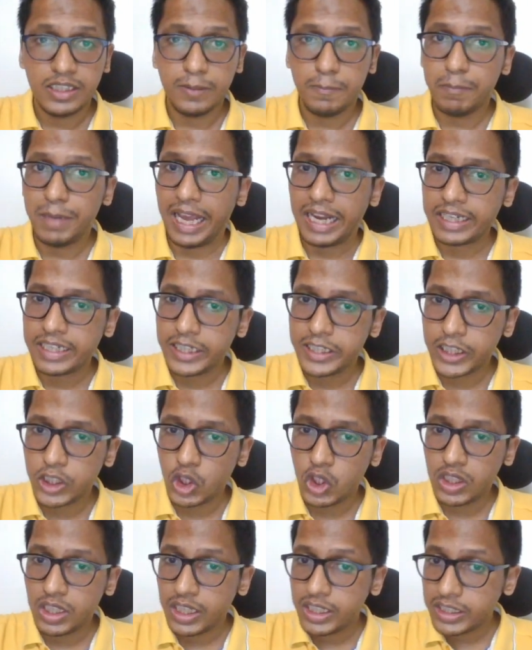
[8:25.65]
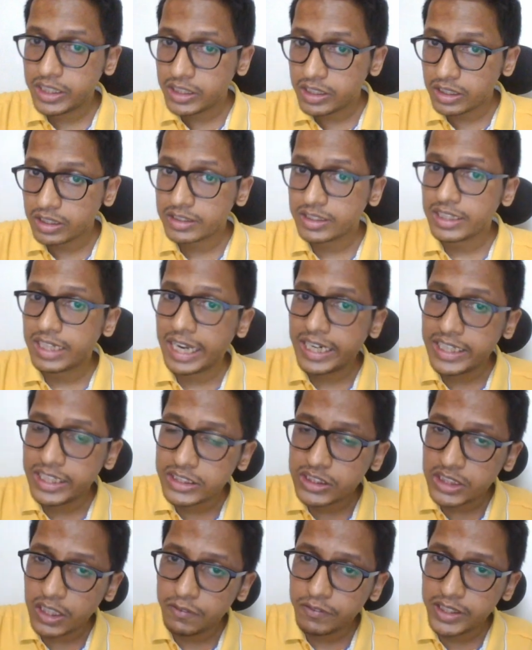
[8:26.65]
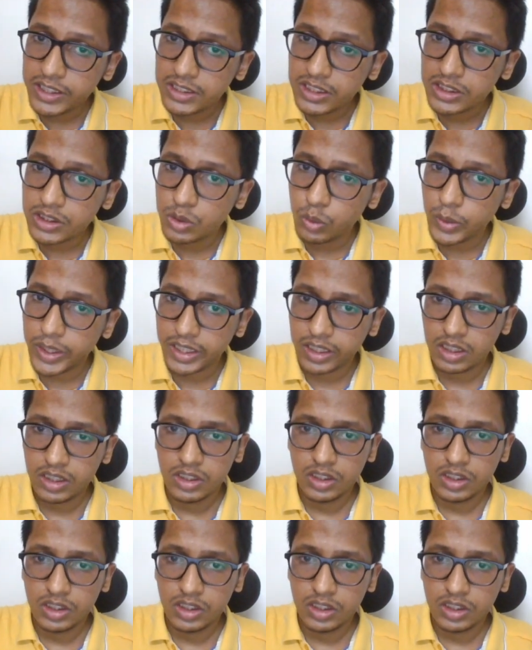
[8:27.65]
Black king cannot run here. The knight is covering the square.